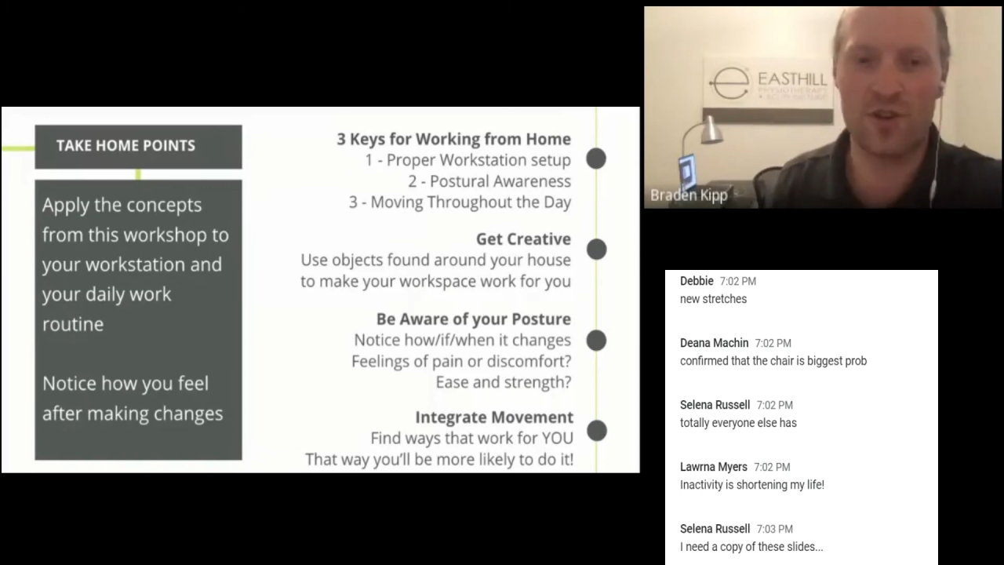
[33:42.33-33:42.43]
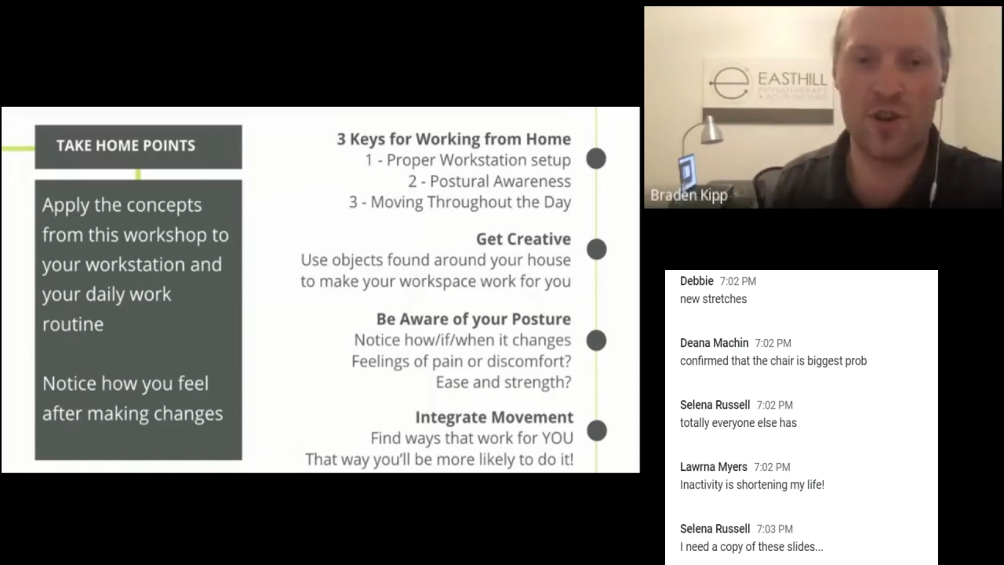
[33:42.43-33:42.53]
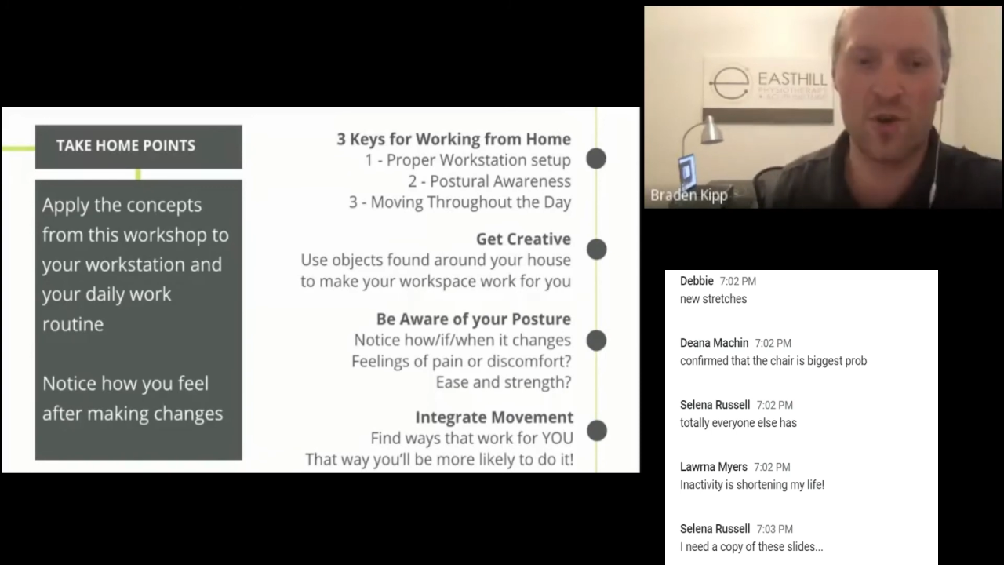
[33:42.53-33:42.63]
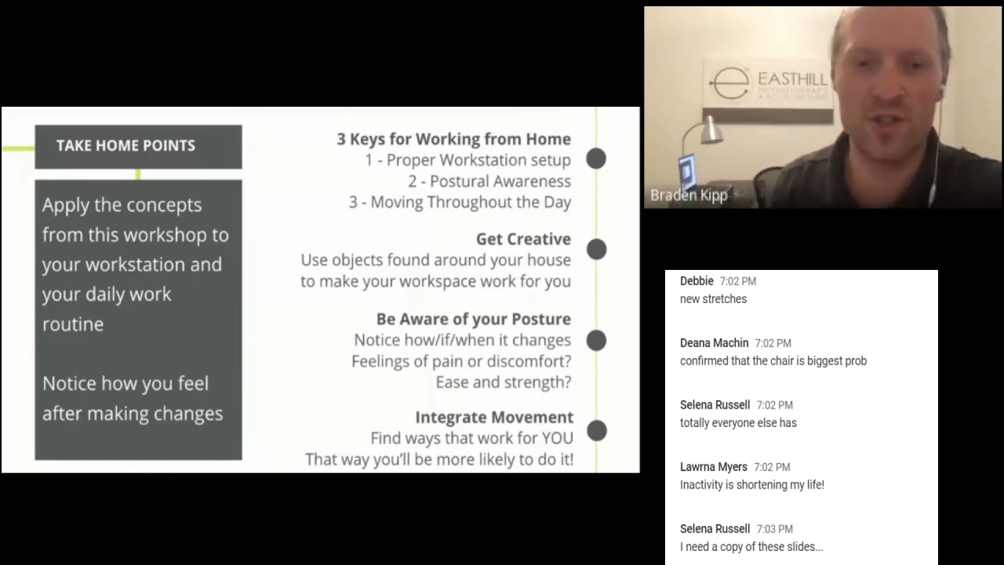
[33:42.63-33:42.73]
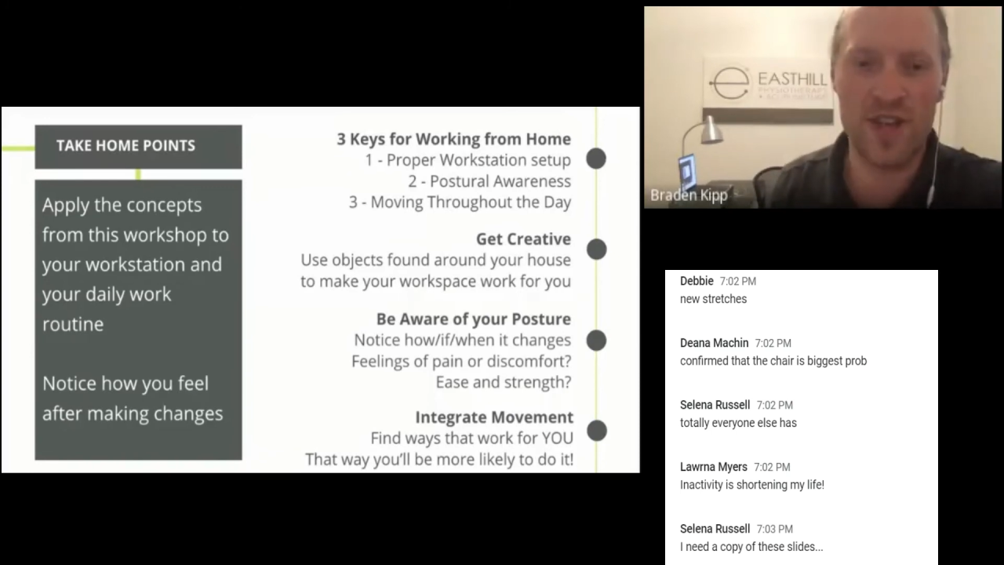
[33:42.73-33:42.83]

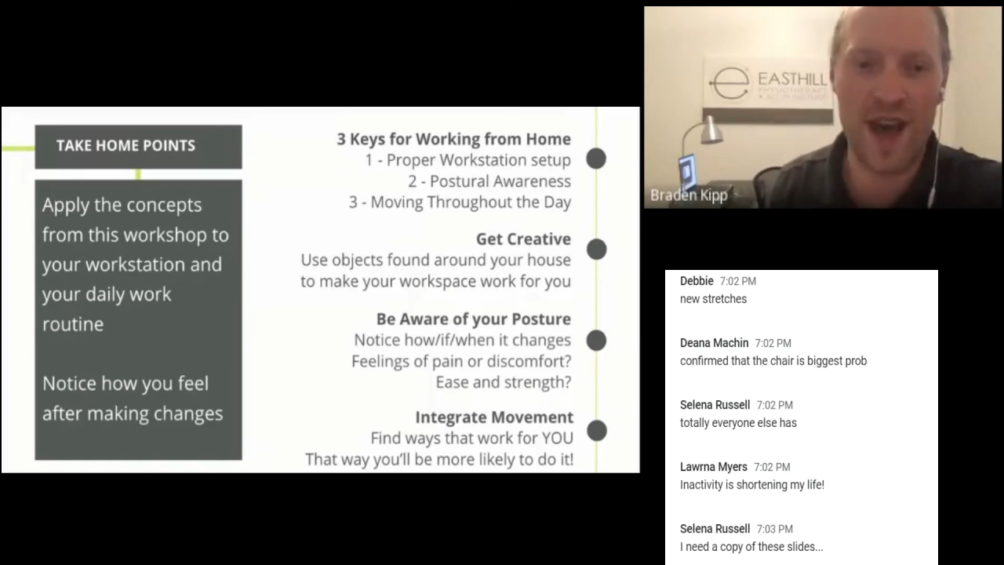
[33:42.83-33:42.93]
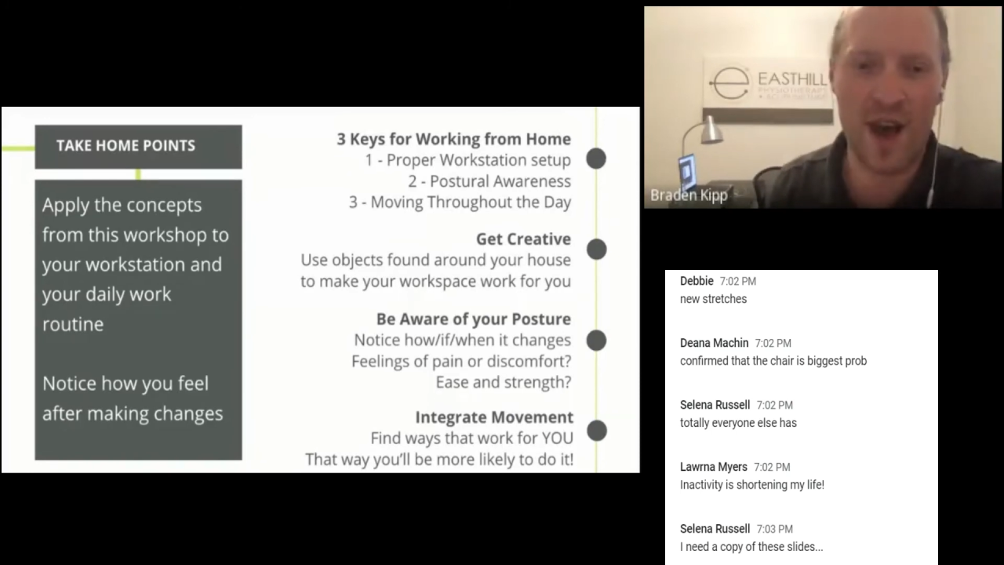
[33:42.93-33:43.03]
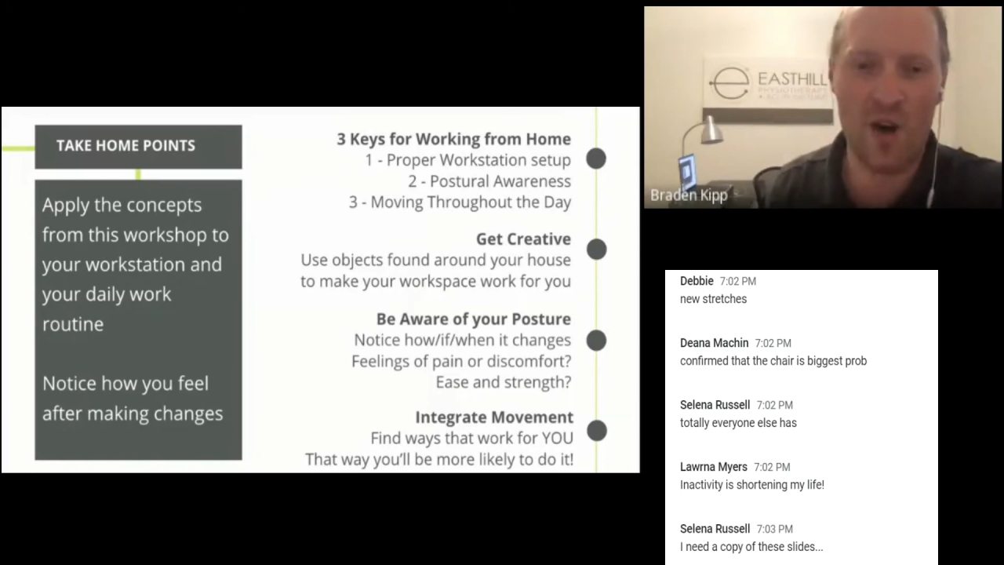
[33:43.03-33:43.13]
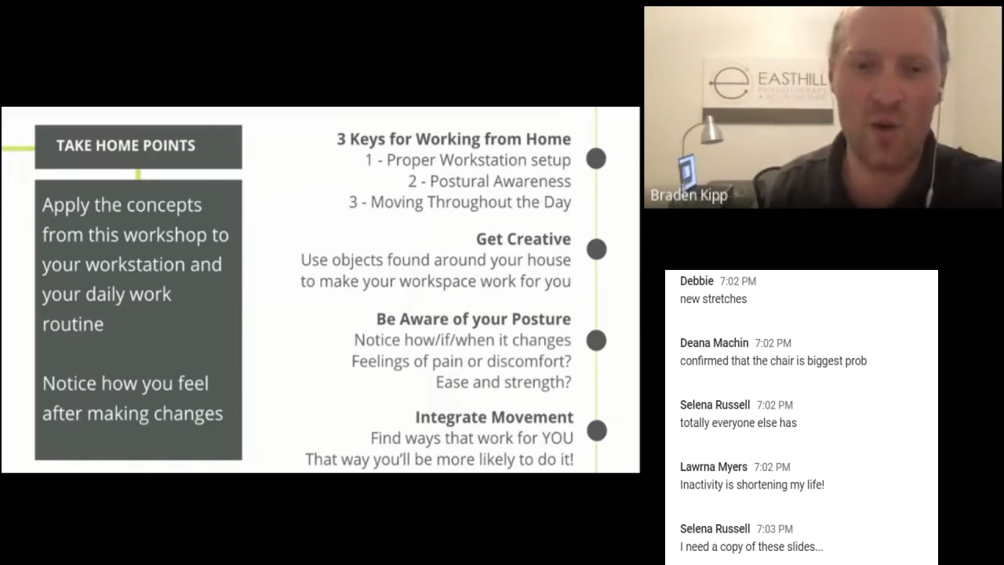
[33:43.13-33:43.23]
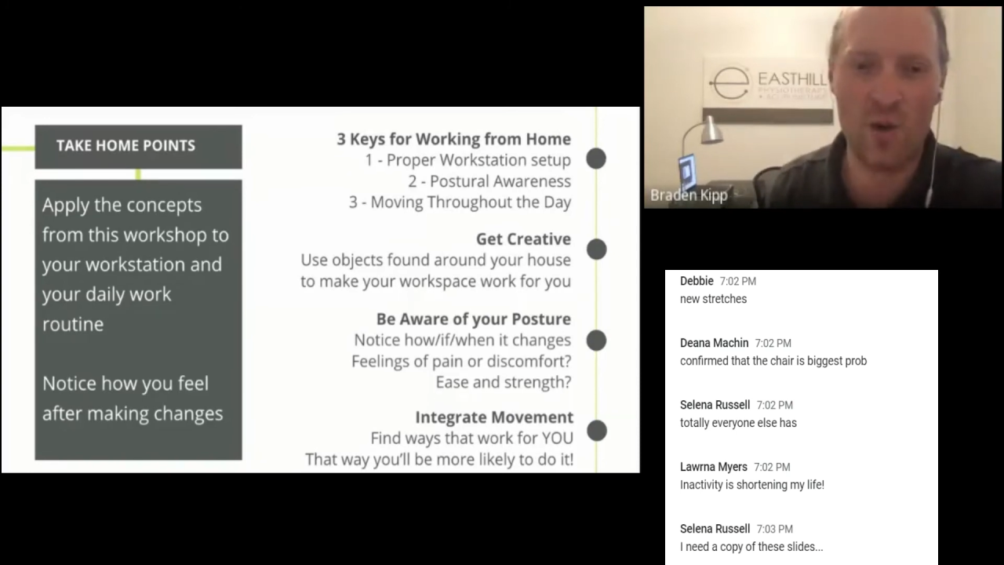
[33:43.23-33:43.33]
Notice
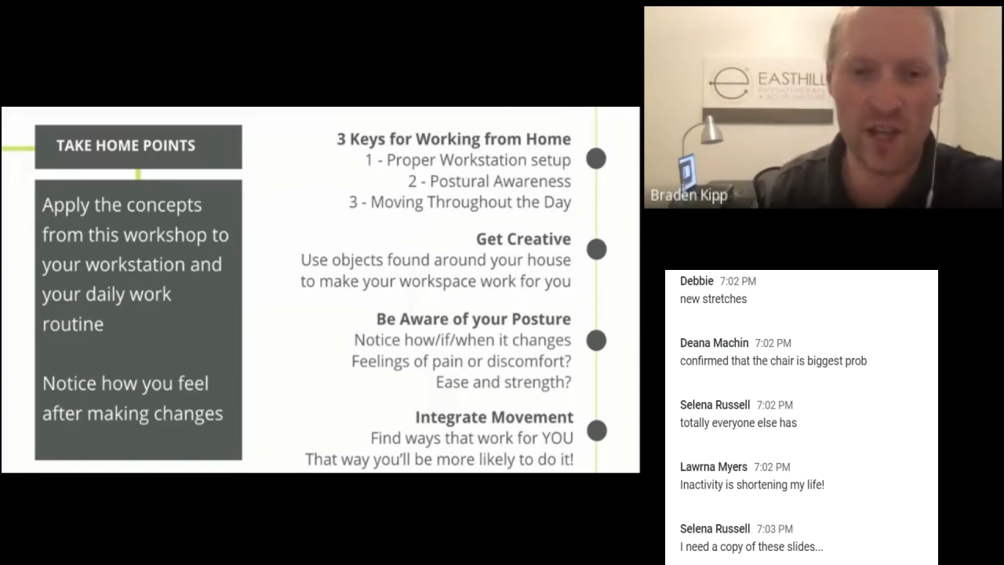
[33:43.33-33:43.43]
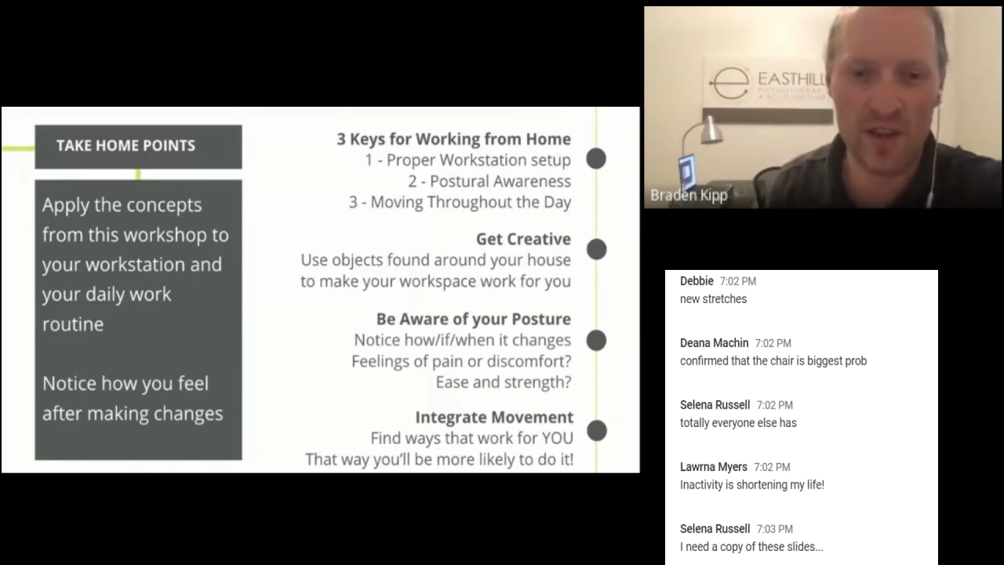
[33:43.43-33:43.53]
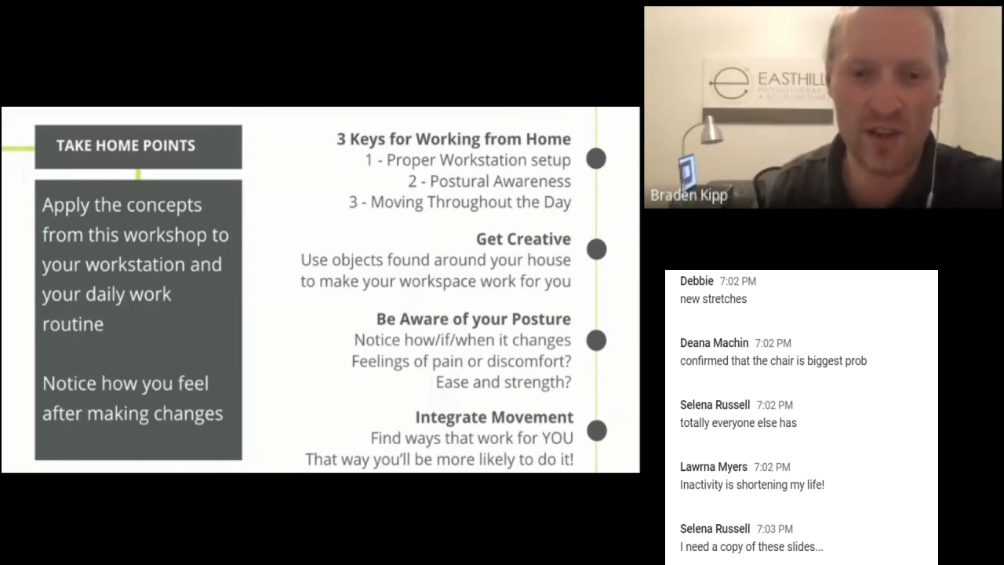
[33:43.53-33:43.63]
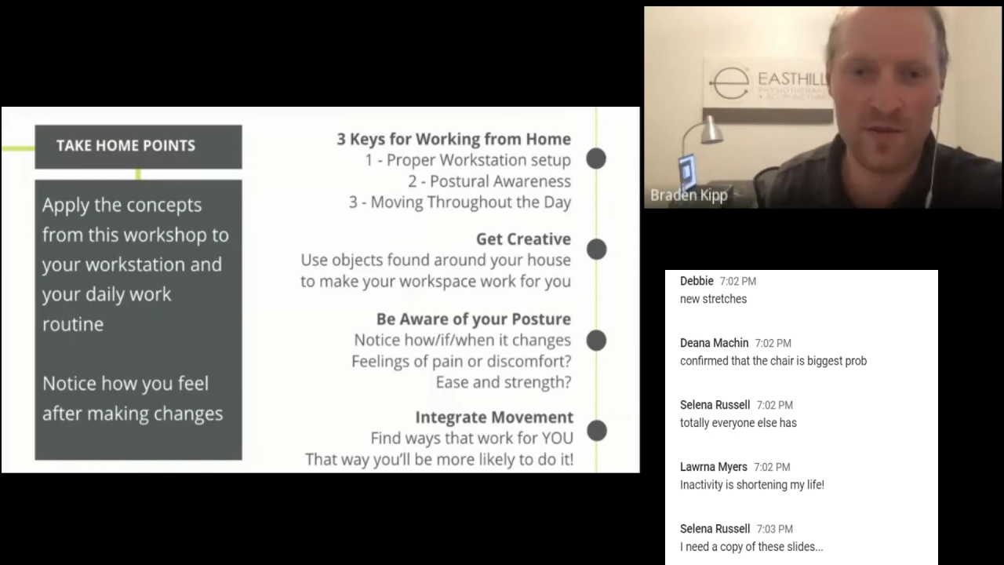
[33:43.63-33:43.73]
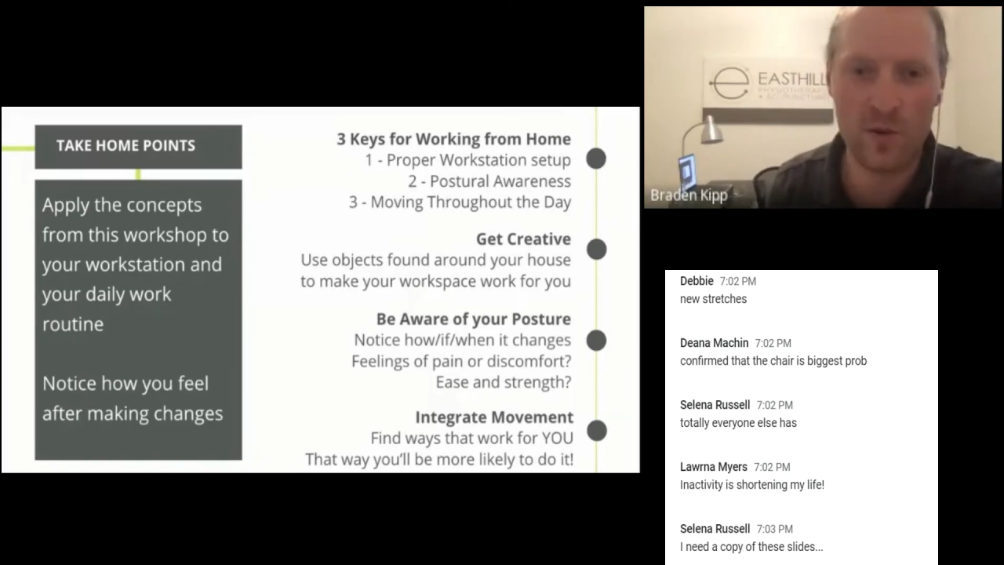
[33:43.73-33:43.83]
how, if,